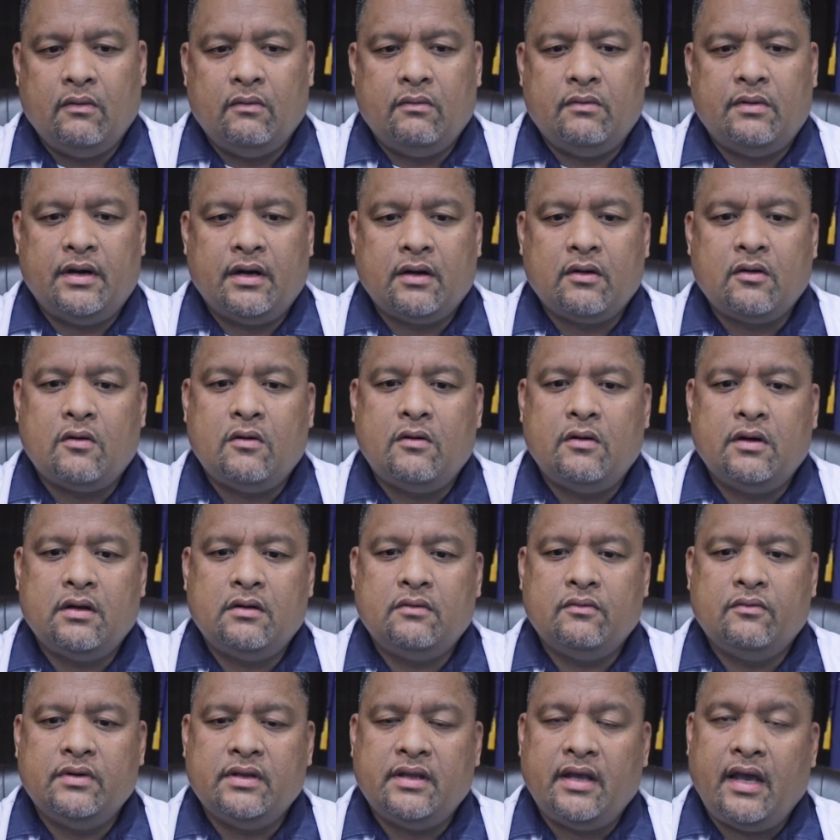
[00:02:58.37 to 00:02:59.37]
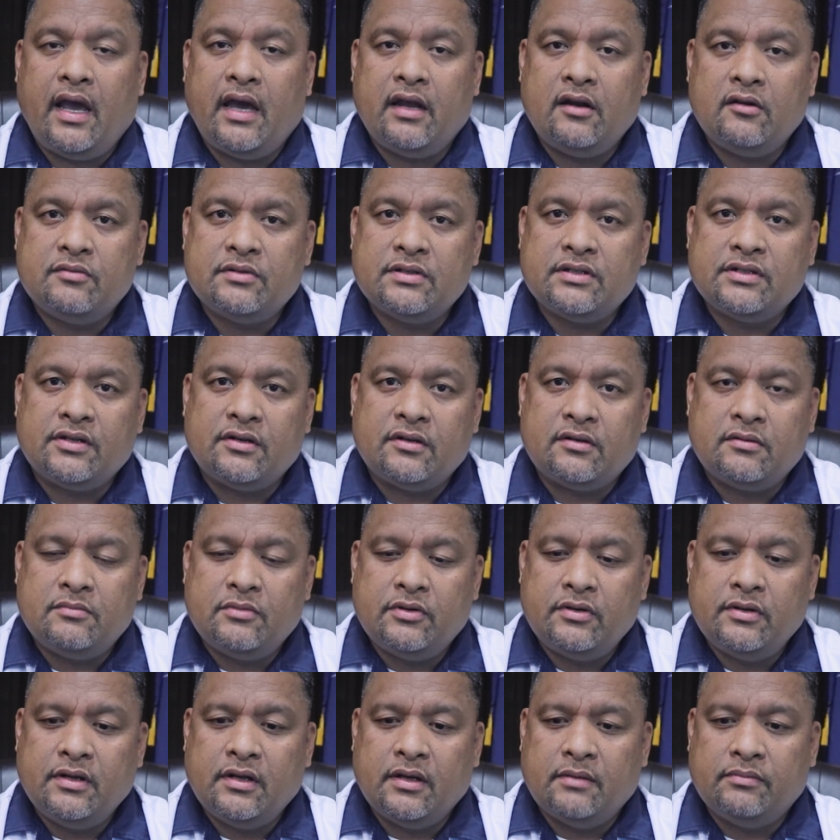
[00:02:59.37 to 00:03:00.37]
were accorded with the annual
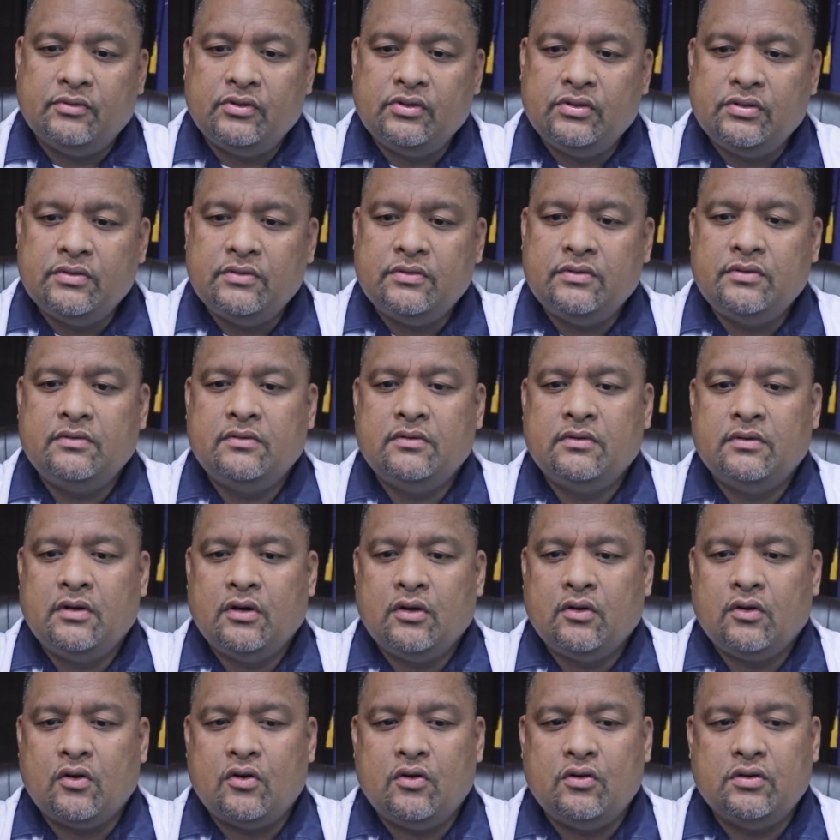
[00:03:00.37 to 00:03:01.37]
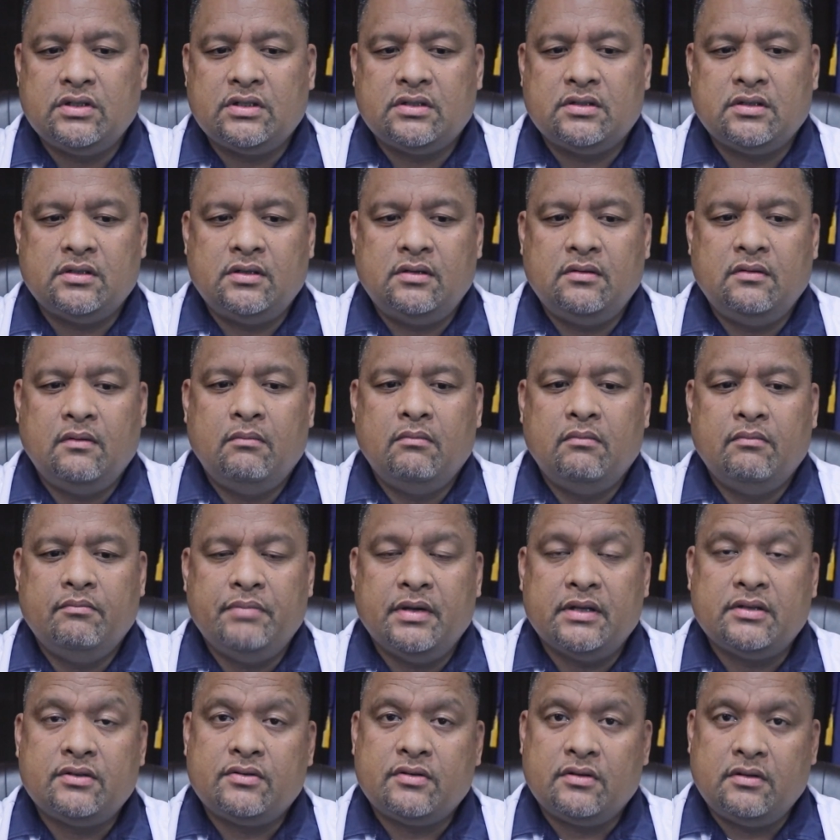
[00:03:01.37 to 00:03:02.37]
ceremony of two coastal
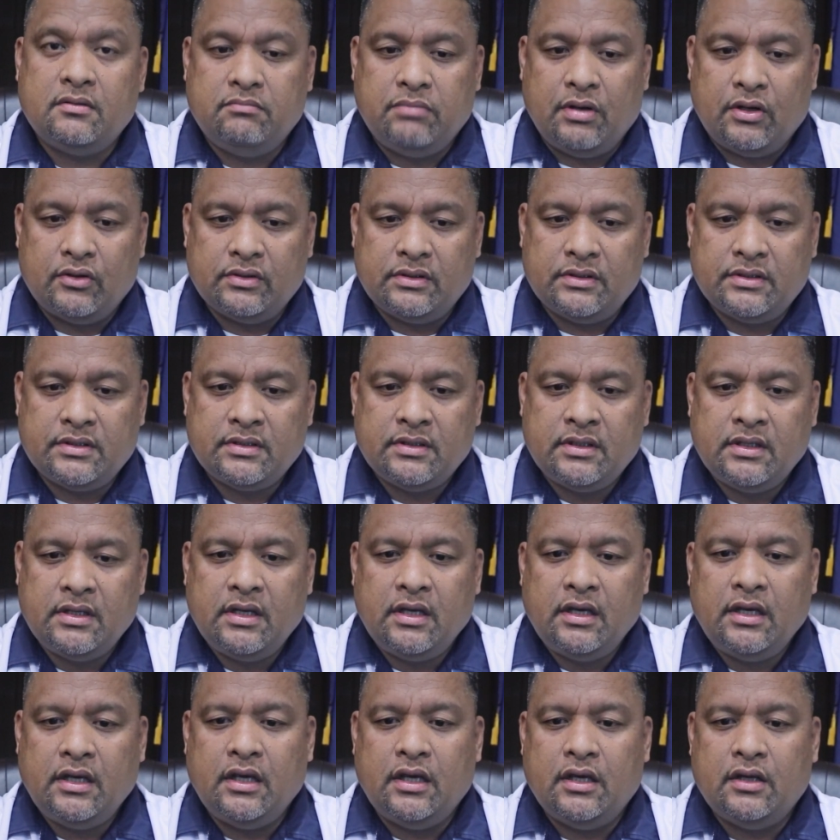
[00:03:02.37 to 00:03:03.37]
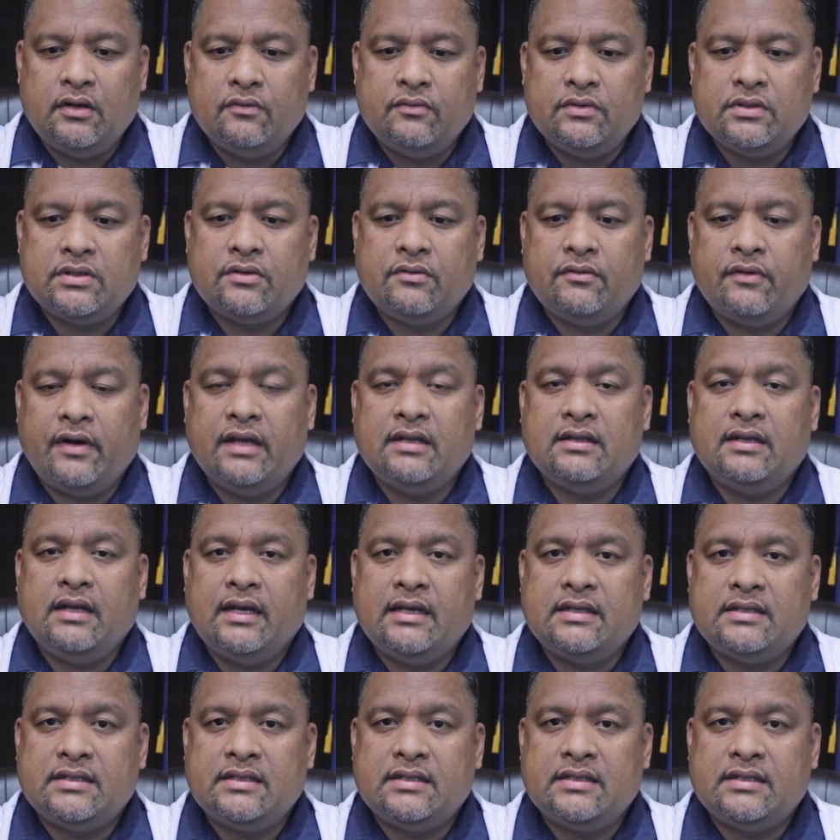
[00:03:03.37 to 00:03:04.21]
patrol boats and which greatly